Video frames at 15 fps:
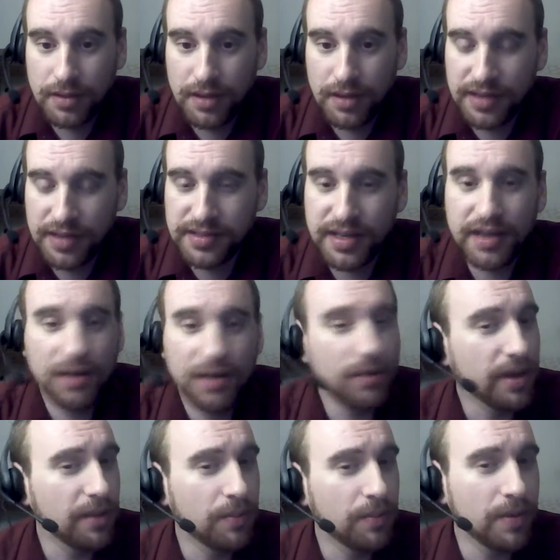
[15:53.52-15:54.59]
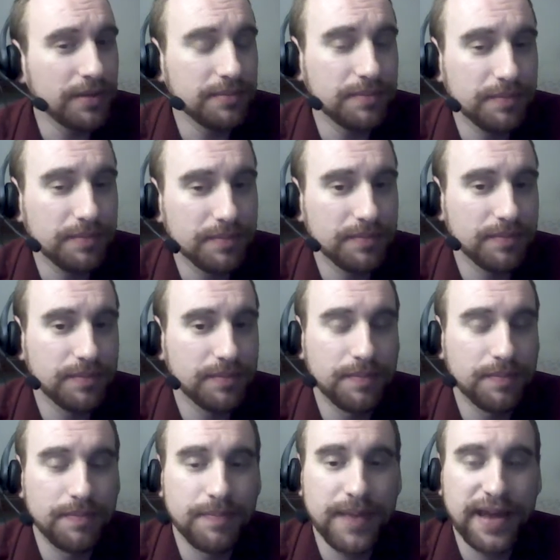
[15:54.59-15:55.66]
and say, okay, what
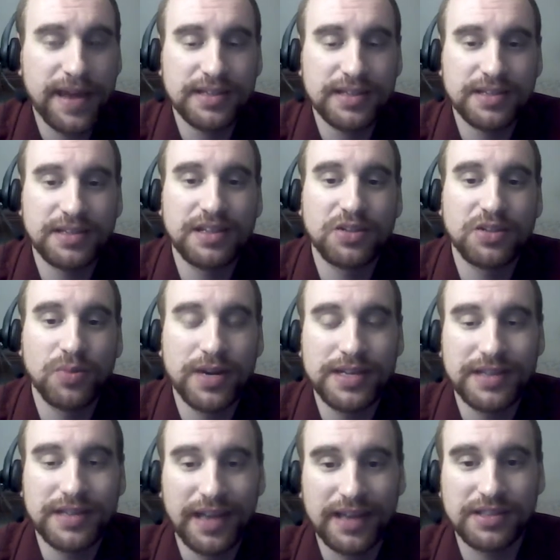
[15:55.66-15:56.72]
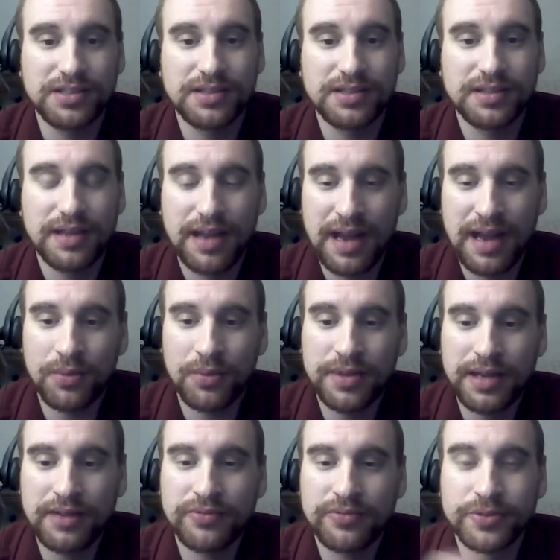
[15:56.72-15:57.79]
bands in the 2010s, how were
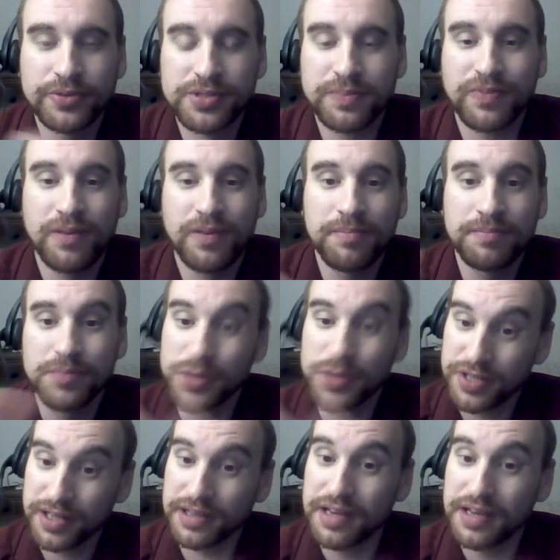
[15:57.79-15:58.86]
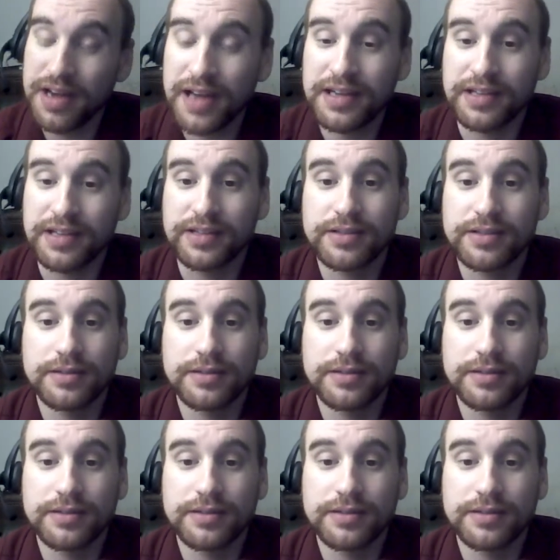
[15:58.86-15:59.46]
they influenced from music in the 90s?